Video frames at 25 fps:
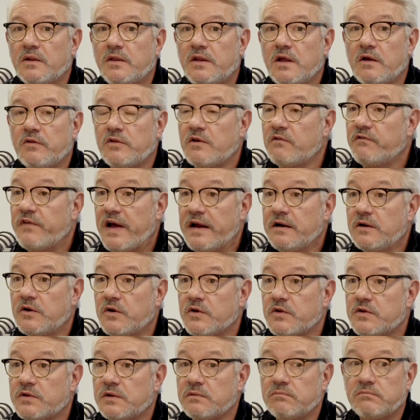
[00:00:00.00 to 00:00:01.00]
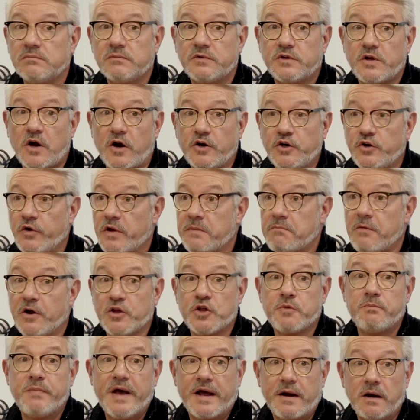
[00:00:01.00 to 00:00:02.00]
the vendors started doing
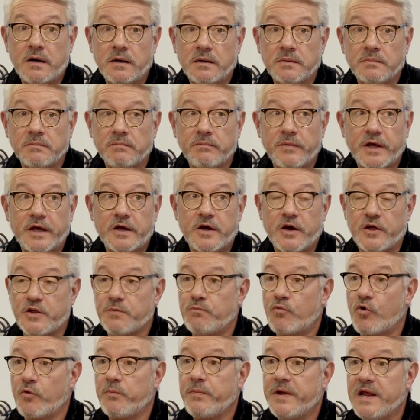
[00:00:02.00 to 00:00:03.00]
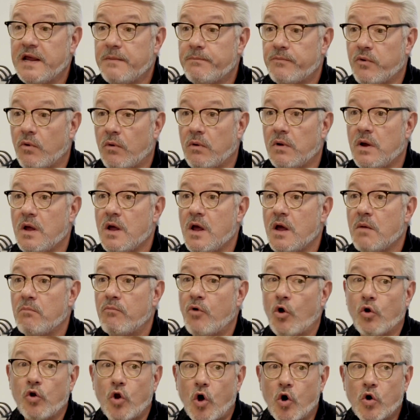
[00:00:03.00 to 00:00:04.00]
much better because more people,
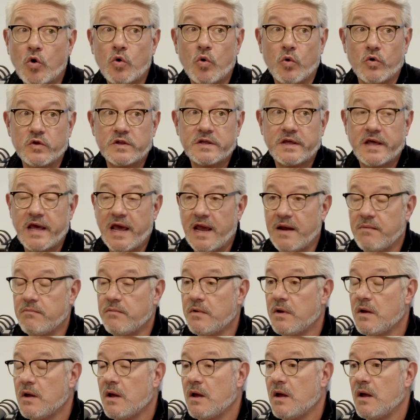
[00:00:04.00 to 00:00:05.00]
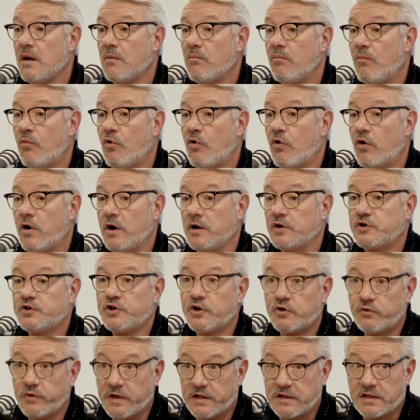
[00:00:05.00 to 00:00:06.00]
more locals came, more
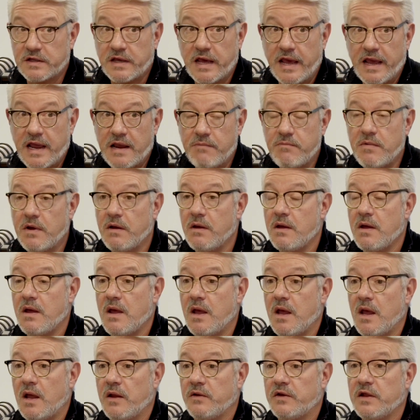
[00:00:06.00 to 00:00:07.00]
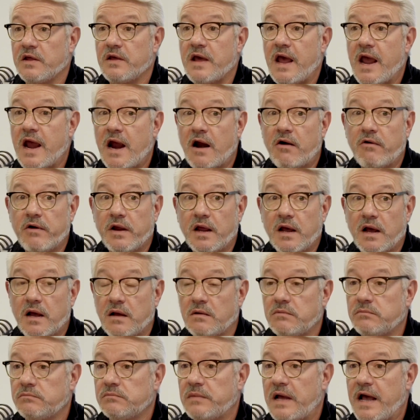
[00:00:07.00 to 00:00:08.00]
tourists came. The
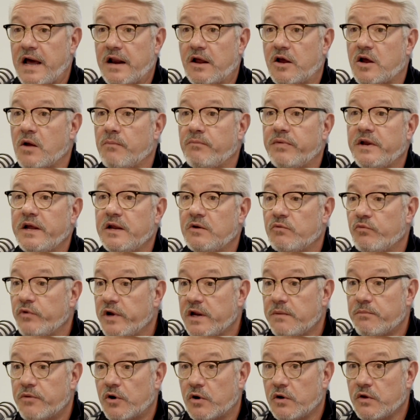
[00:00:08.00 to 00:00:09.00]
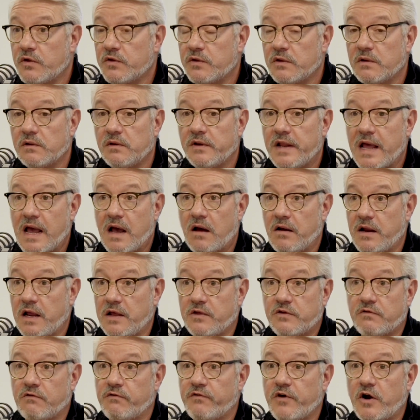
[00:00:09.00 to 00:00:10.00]
area had a complete rebirth. Now
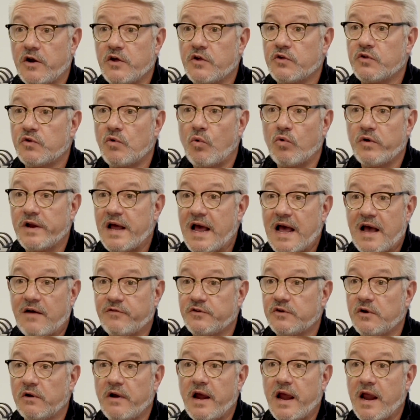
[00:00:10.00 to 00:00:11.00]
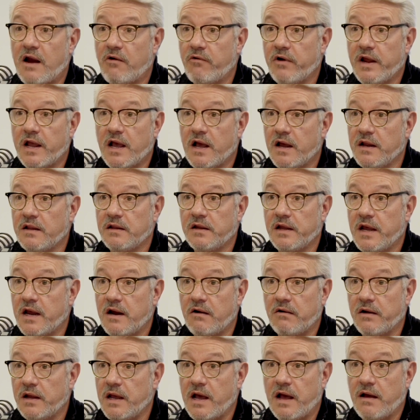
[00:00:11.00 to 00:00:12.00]
it's a very sought after area in the
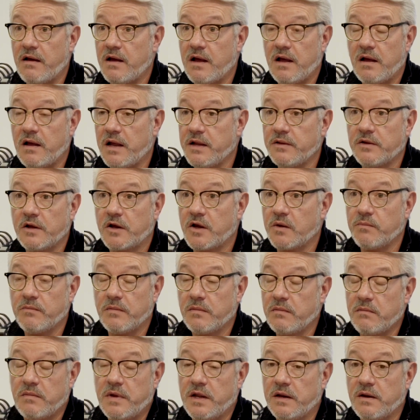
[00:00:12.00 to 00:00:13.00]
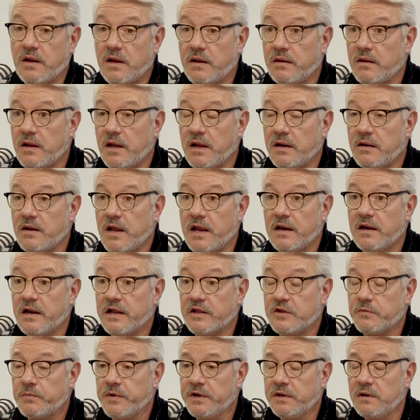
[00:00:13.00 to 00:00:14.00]
area in
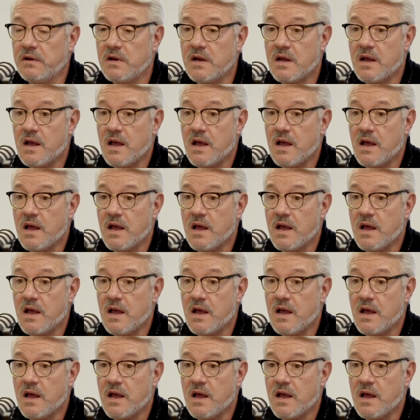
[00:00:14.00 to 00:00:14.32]
Lisbon,